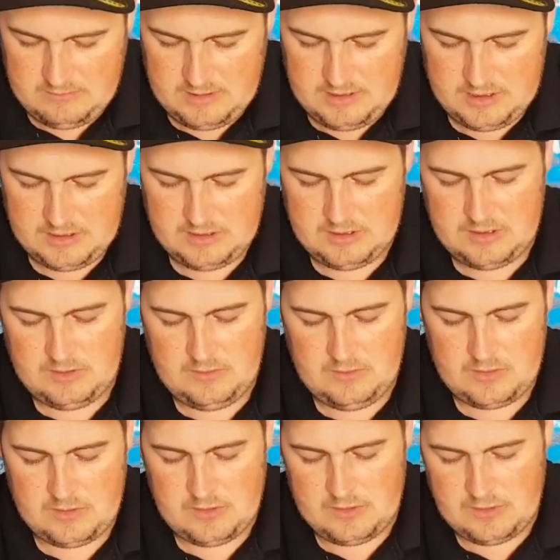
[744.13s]
make sure the
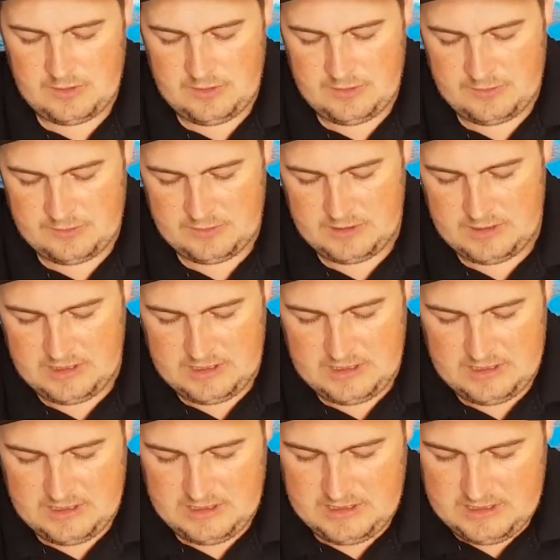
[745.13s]
new coil
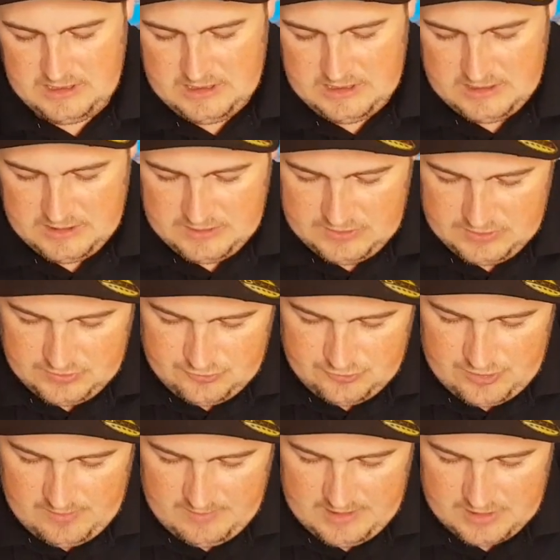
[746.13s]
and
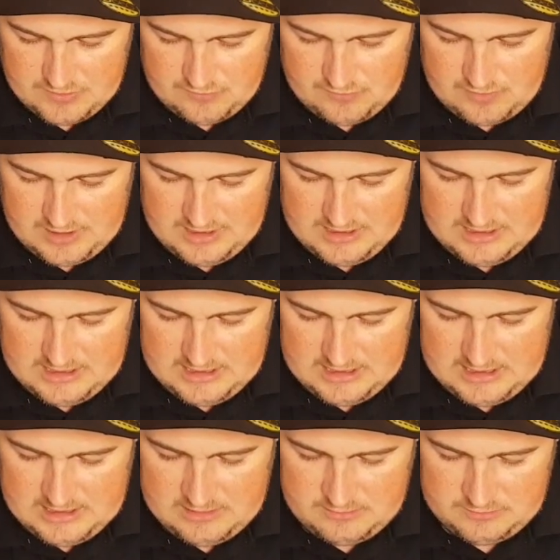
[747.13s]
drop this right
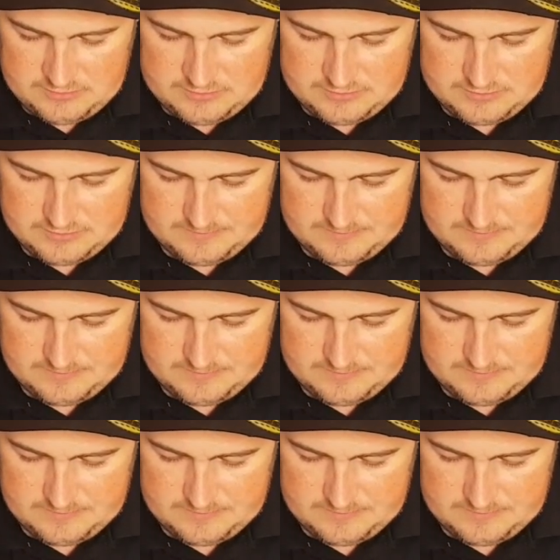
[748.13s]
down.